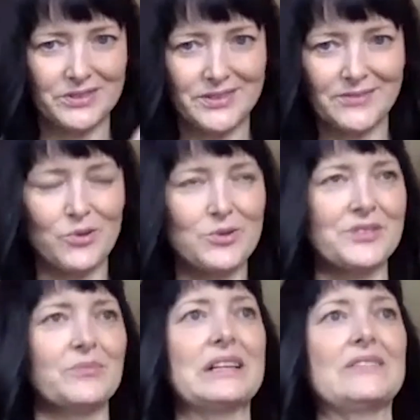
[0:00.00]
and divorce
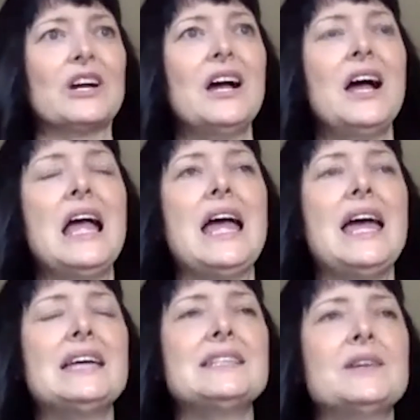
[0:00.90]
and whatever.
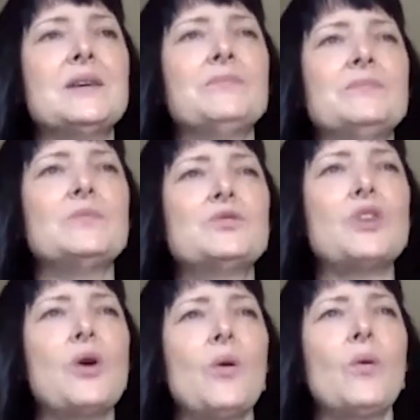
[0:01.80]
And
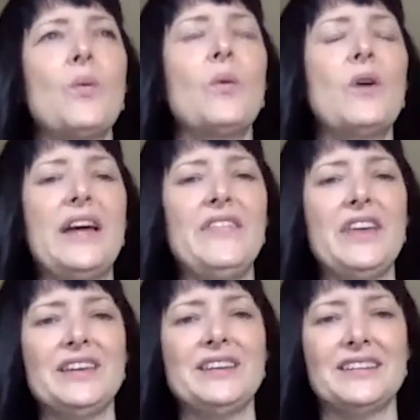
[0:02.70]
and
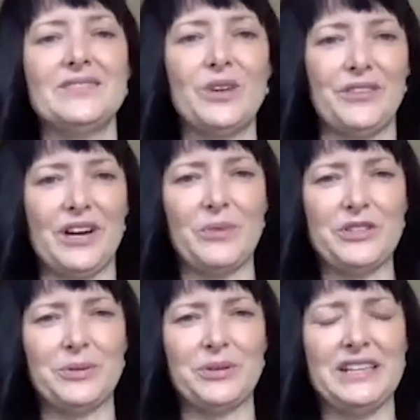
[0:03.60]
then I
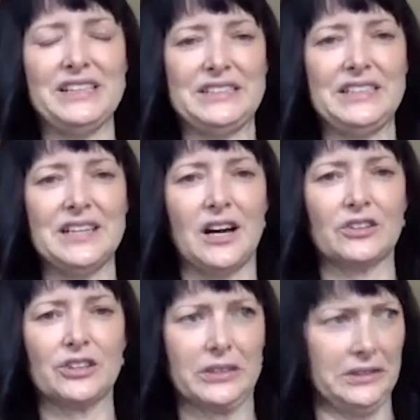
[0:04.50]
went to an NET
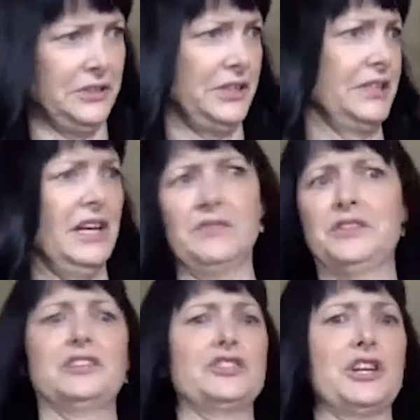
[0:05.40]
doctor and like
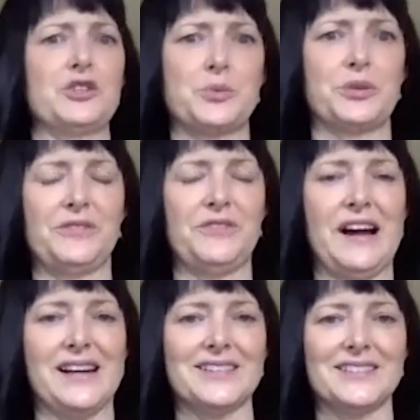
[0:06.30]
everything changed really
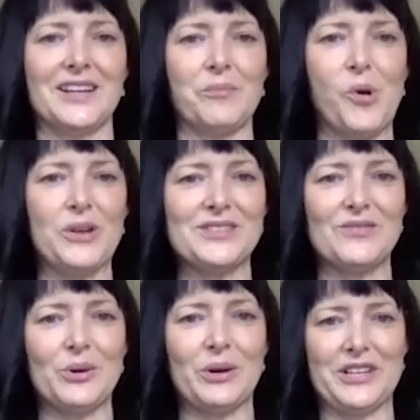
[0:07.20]
fast. Like points of
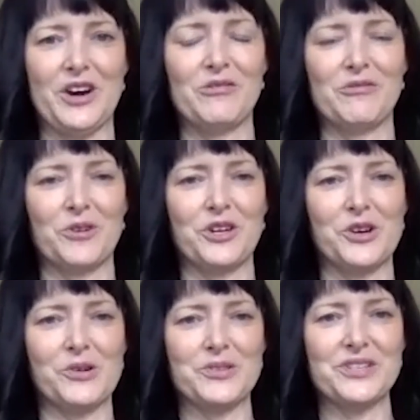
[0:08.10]
view I'd held for
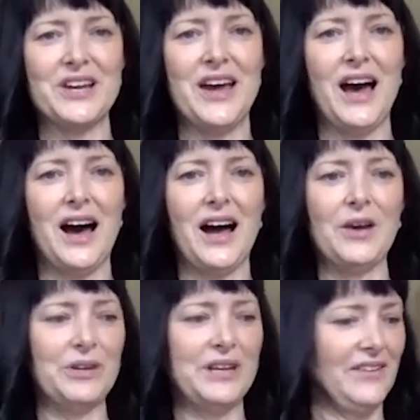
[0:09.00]
years, I
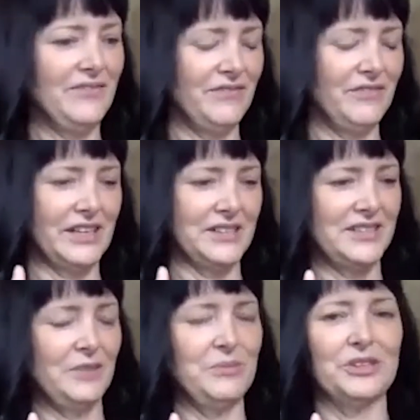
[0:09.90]
would have like a
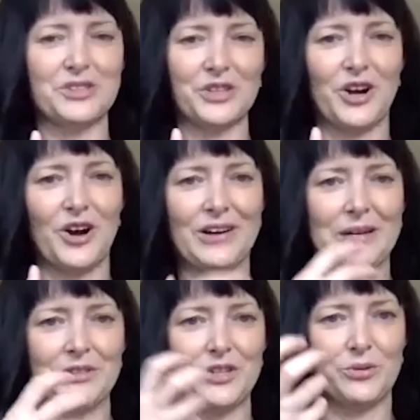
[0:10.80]
stimulus occur and I
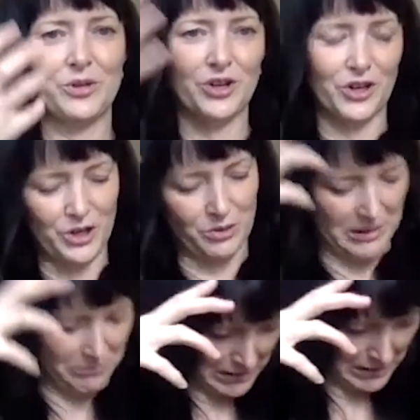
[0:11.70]
would no longer go like,